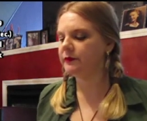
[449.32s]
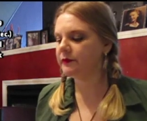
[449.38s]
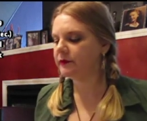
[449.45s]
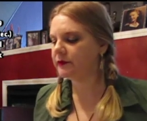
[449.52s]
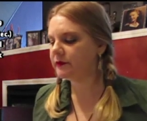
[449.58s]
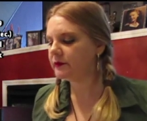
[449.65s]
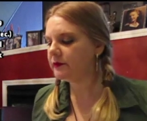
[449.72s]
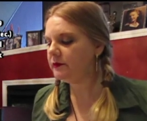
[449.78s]

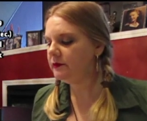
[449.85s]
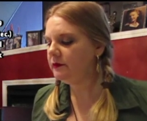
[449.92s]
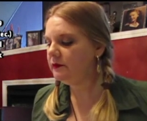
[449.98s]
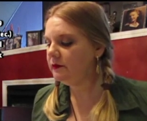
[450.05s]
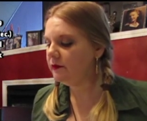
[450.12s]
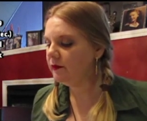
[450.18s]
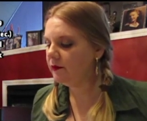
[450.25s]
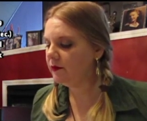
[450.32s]

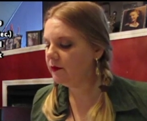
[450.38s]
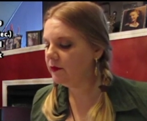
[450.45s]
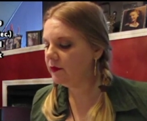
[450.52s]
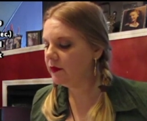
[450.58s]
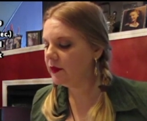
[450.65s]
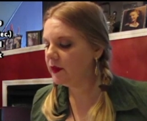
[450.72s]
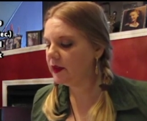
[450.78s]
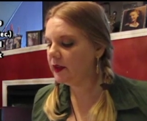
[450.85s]

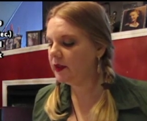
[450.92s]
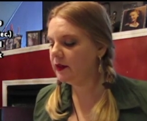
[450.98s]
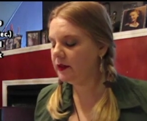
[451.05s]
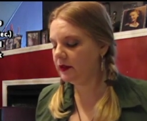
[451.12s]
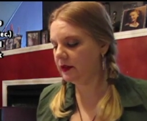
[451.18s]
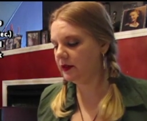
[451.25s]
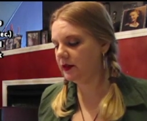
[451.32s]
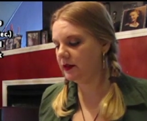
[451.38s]

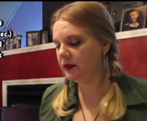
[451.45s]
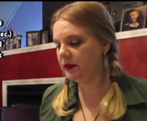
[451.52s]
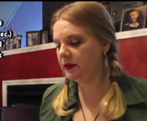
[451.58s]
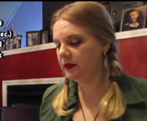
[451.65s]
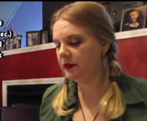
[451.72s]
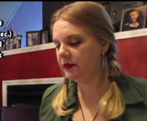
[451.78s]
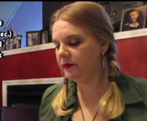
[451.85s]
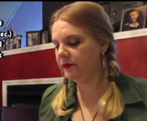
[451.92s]

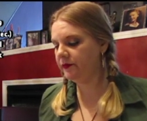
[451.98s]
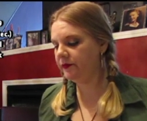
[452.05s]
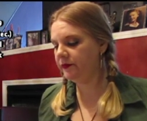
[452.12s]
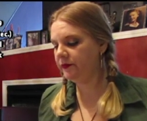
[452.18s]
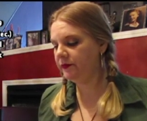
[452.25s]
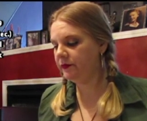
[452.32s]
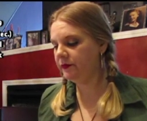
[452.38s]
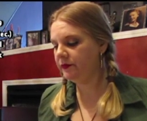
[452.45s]

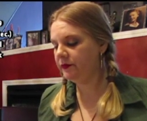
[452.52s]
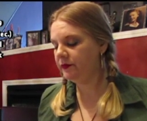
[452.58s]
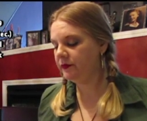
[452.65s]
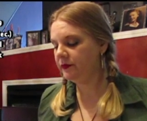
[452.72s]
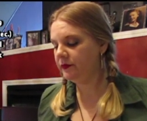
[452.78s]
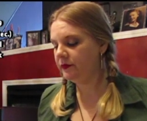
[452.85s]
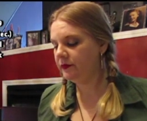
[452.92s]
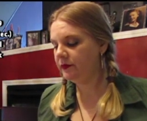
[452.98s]

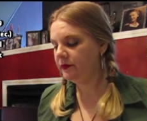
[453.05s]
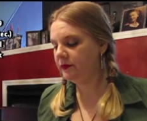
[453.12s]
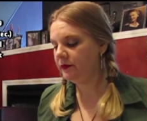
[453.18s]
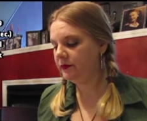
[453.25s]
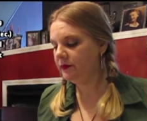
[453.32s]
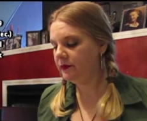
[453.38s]
No one is speaking in this clip.